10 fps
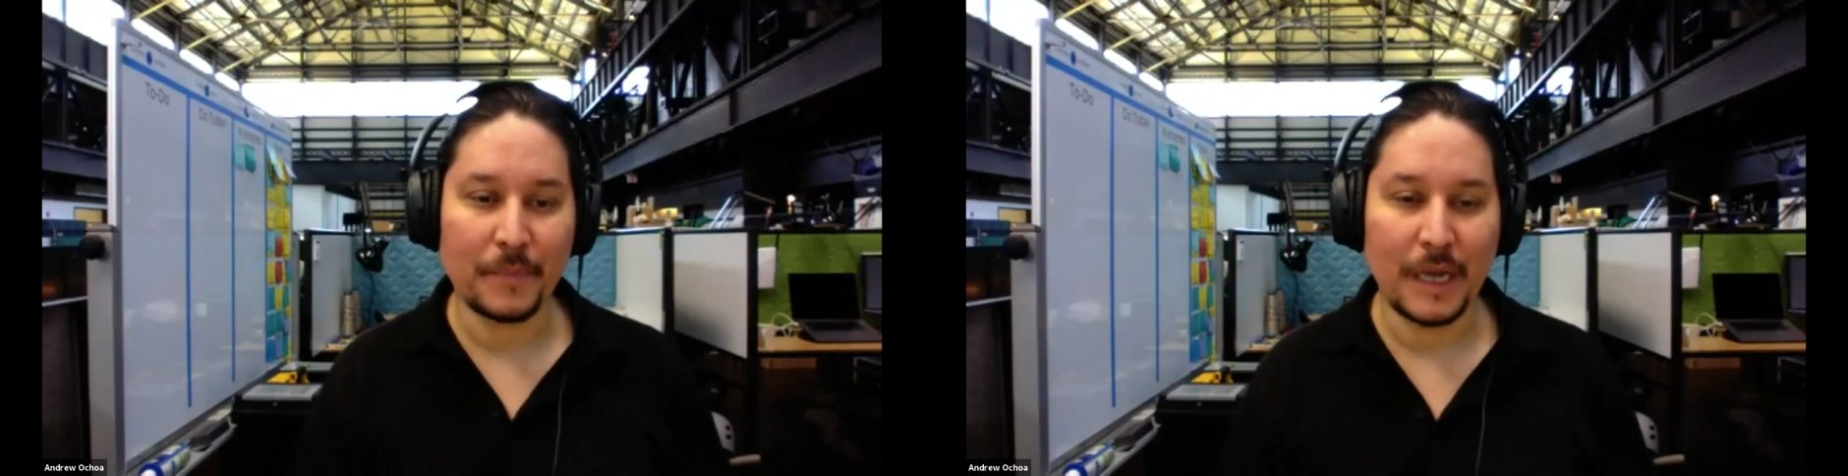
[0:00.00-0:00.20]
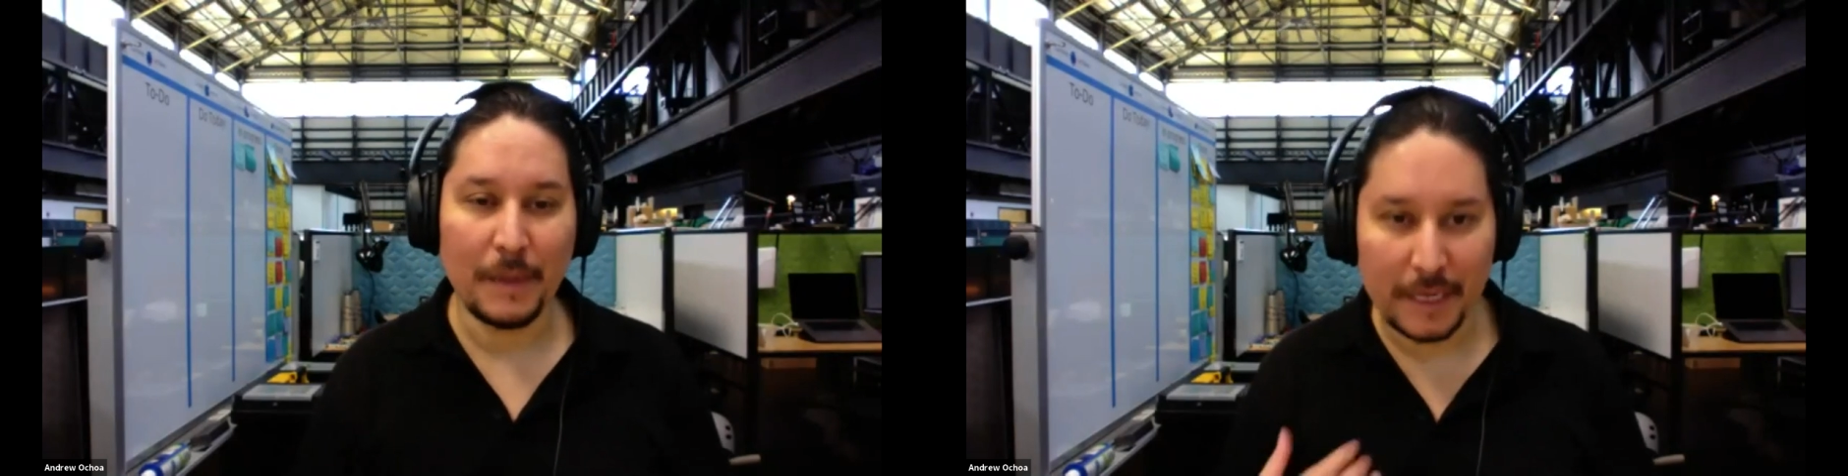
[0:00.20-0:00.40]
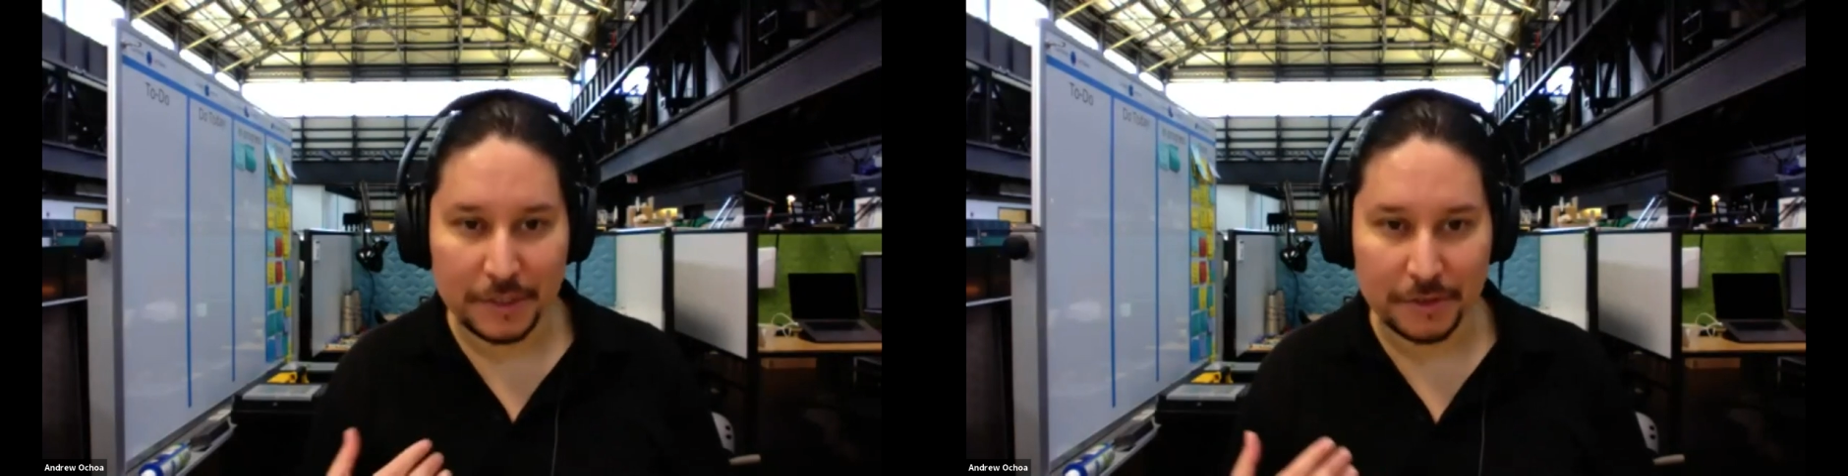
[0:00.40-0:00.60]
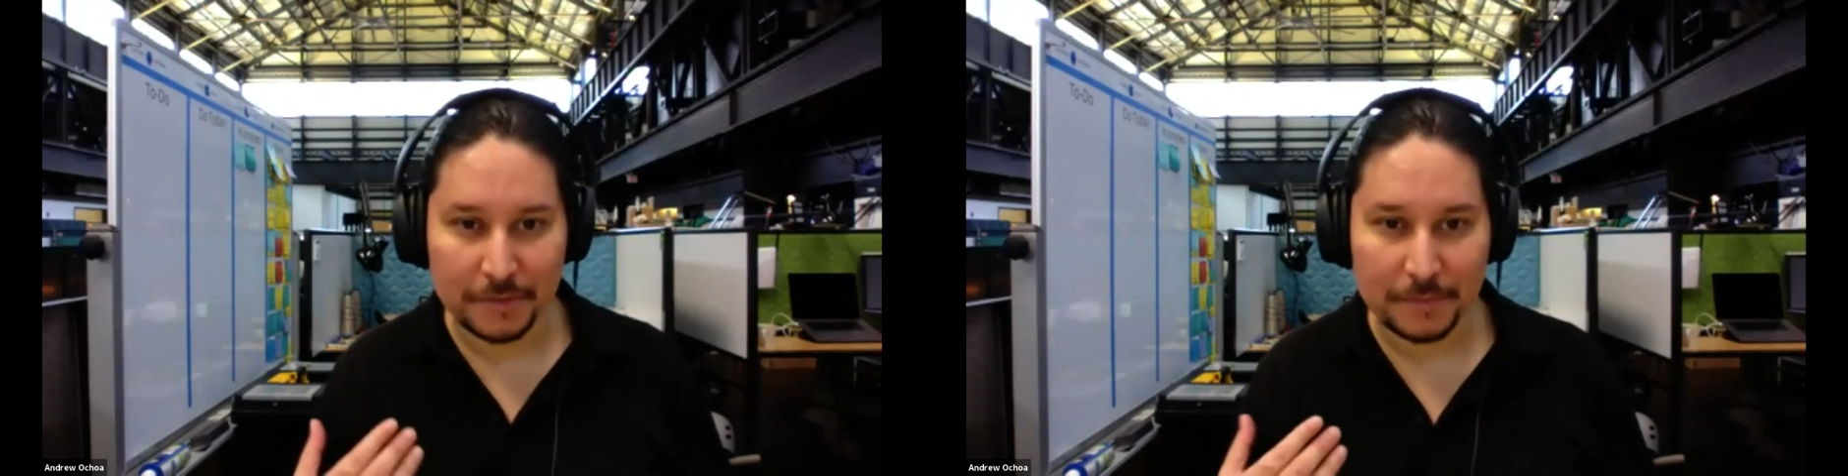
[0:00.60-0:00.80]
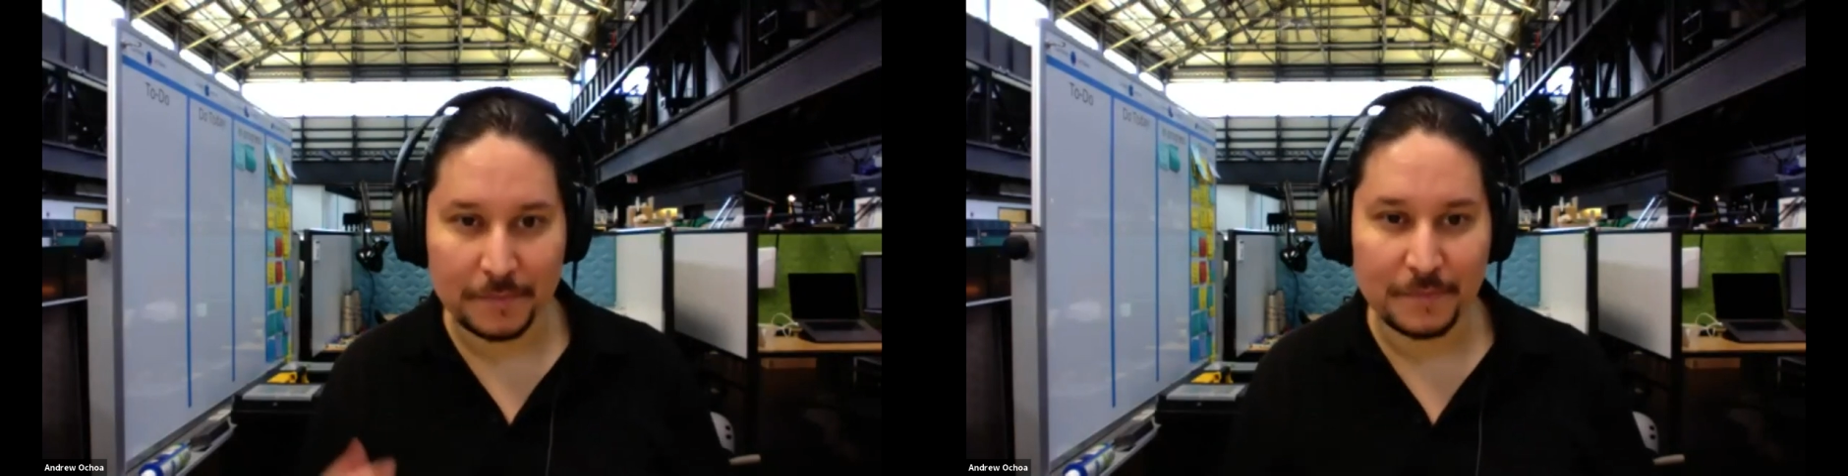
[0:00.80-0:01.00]
I'm Andrew.
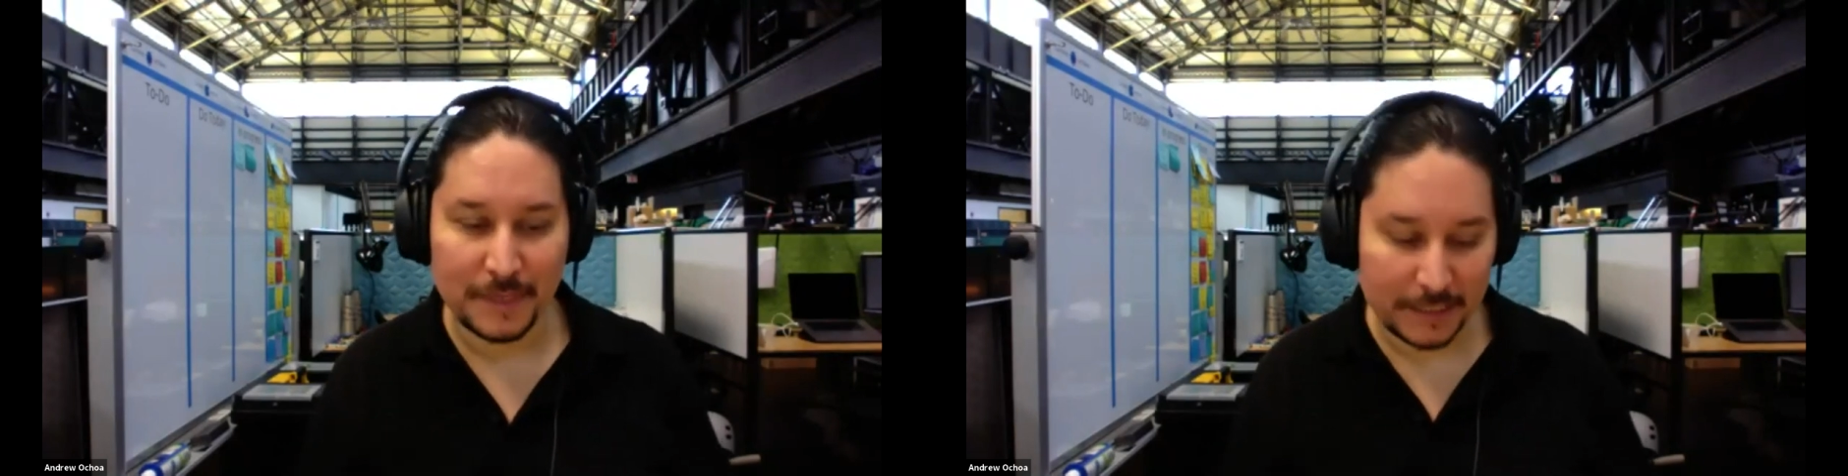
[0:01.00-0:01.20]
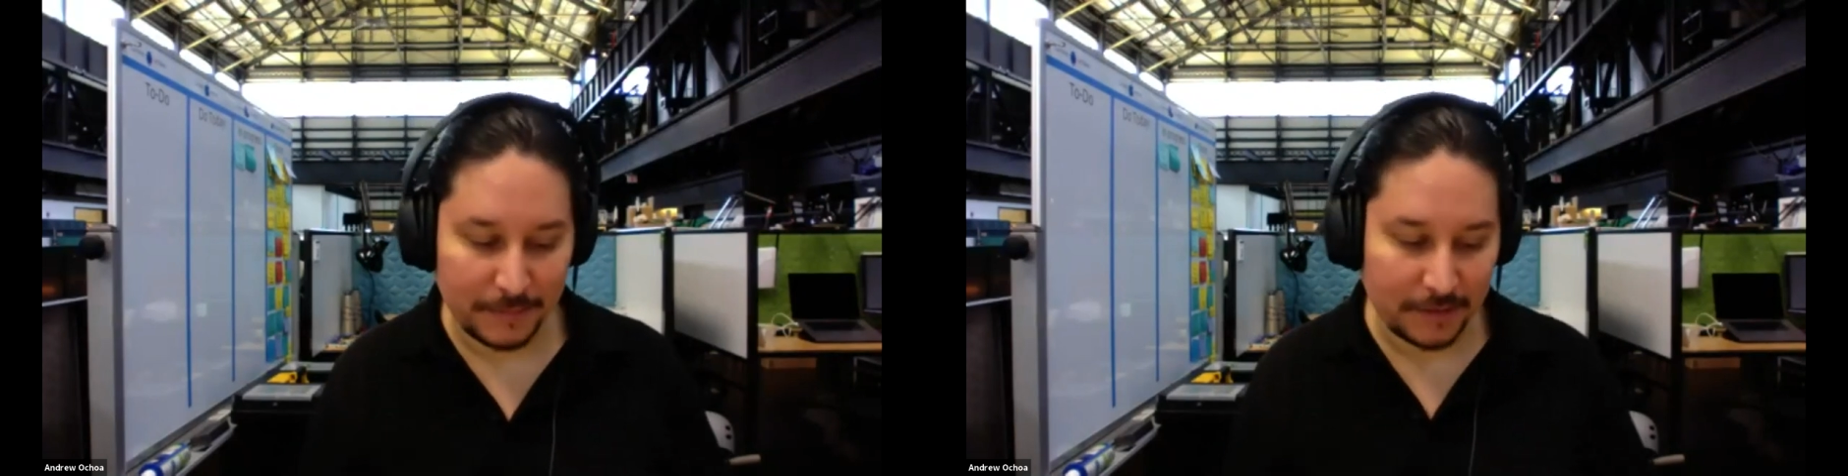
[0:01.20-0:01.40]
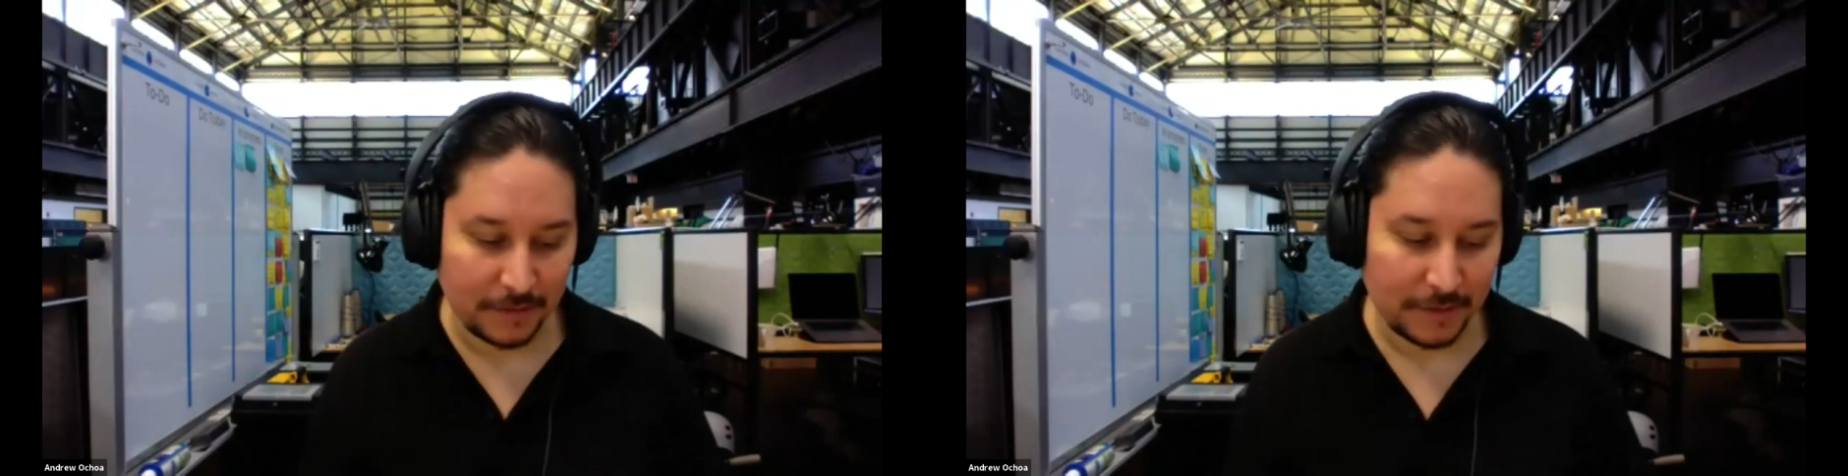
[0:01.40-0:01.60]
Thanks, Michael.